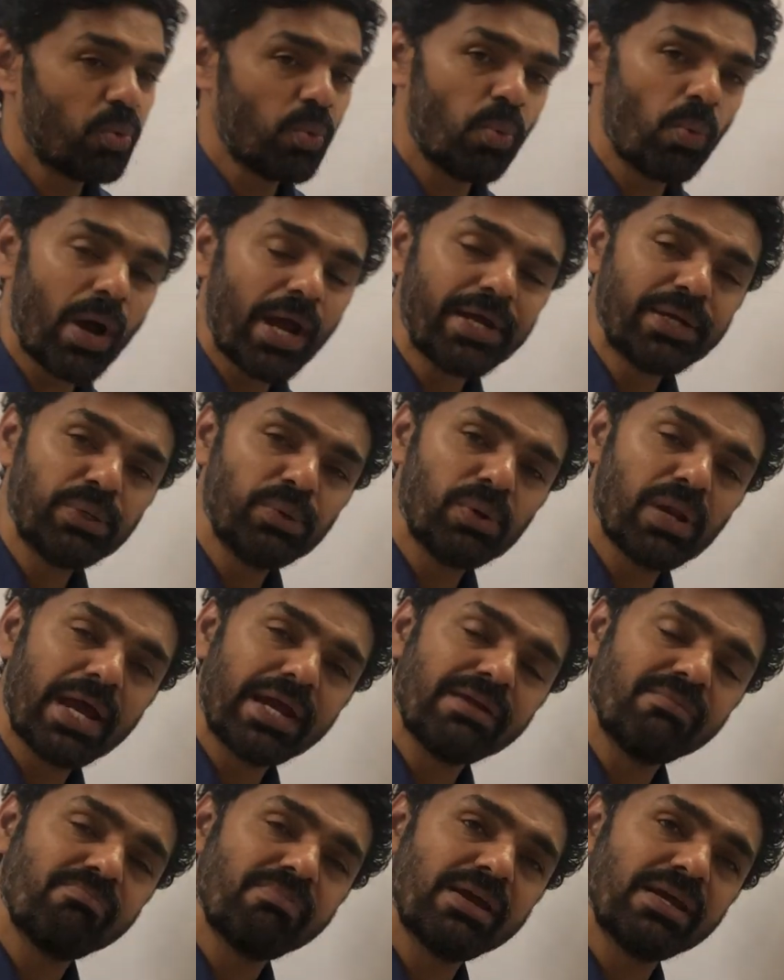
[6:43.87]
Why do
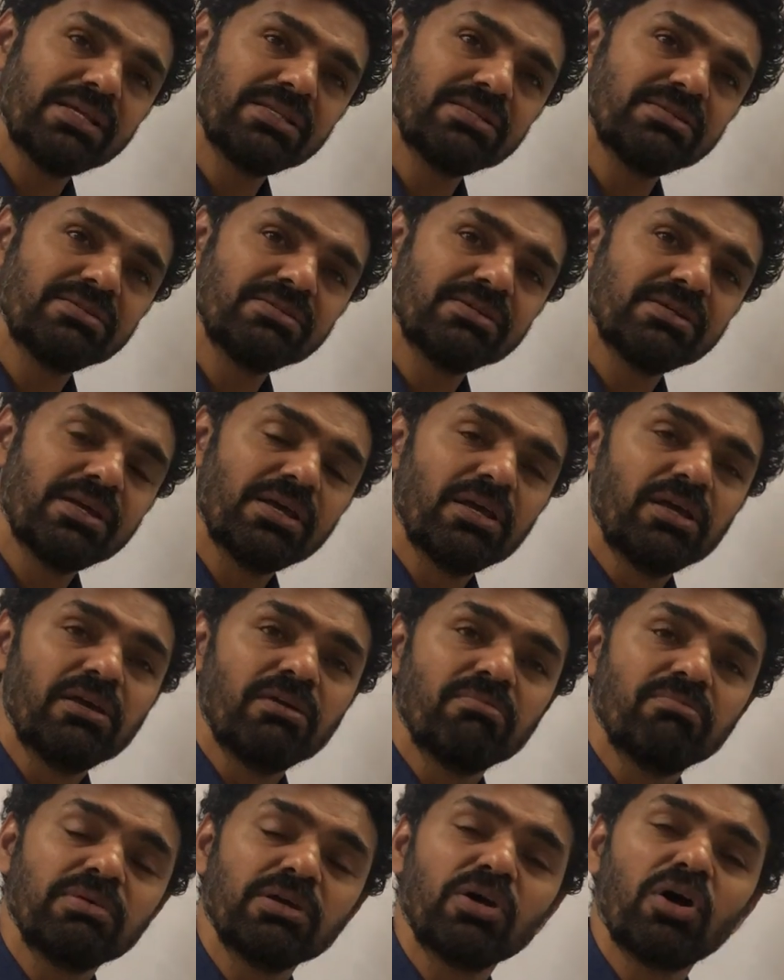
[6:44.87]
light bend?
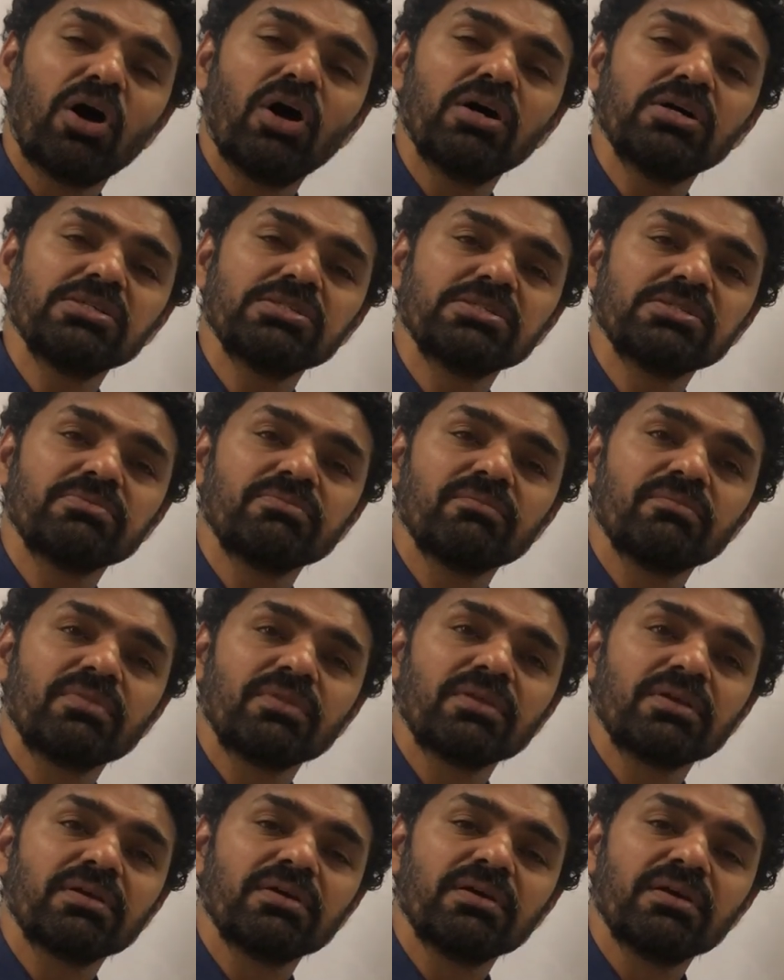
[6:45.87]
Because
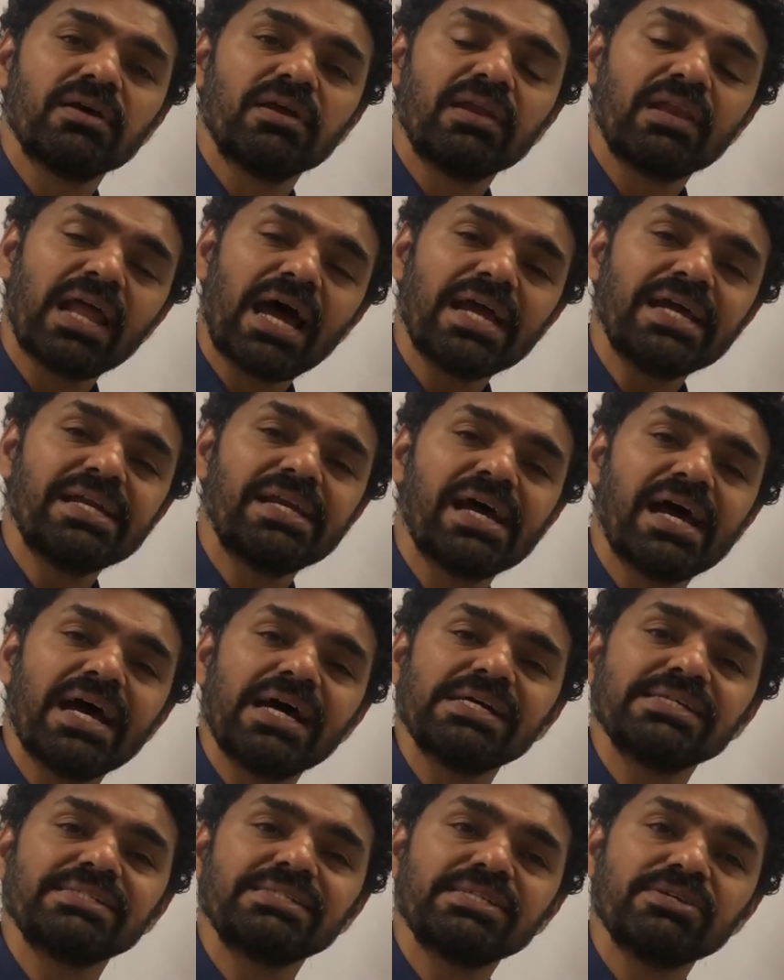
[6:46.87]
light
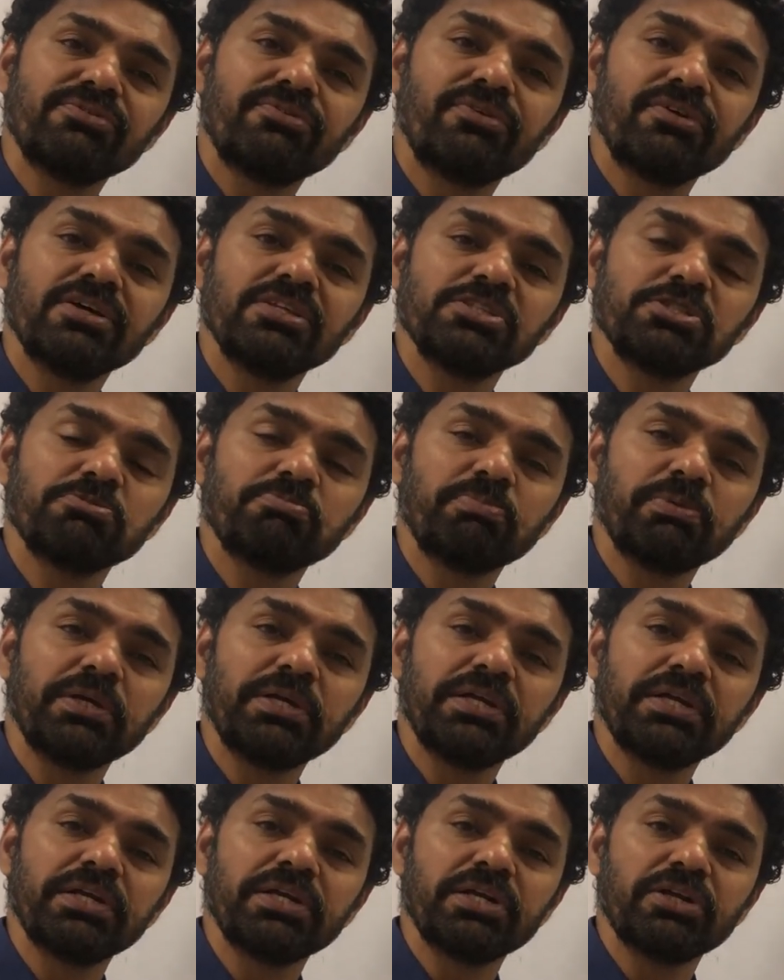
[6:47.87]
has different
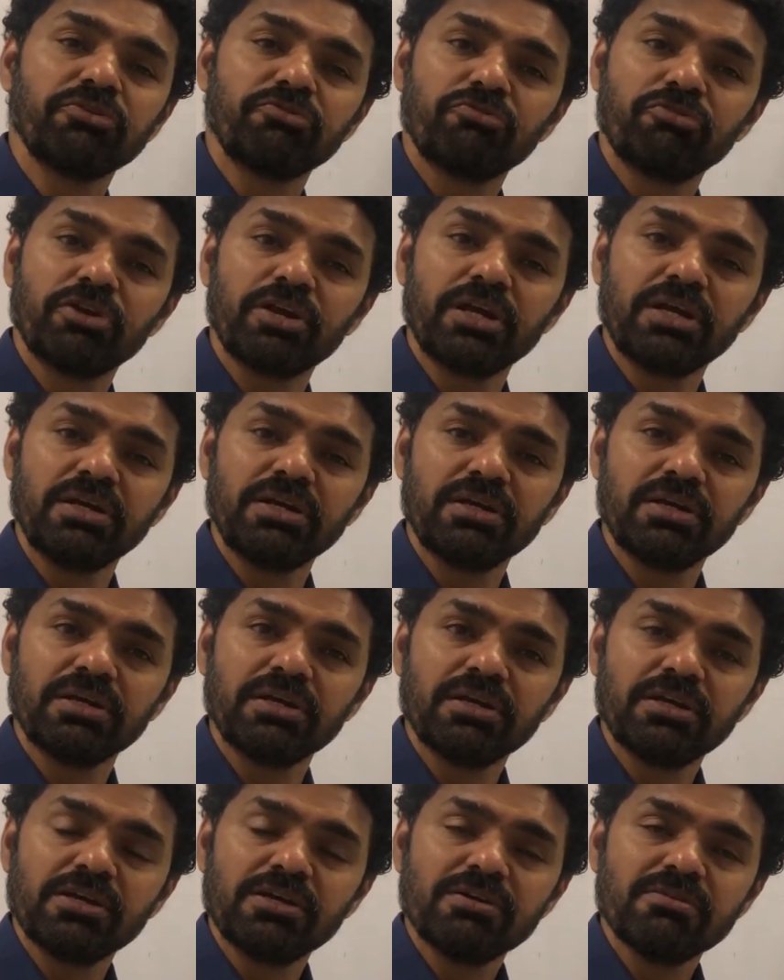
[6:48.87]
speed in different
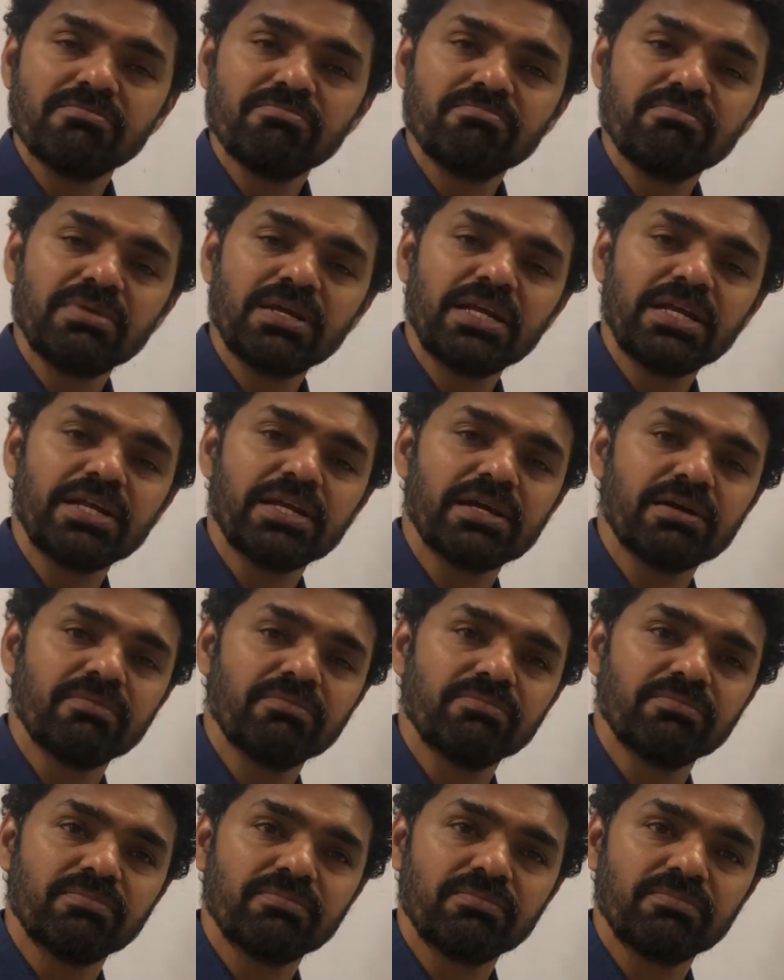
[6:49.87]
medium.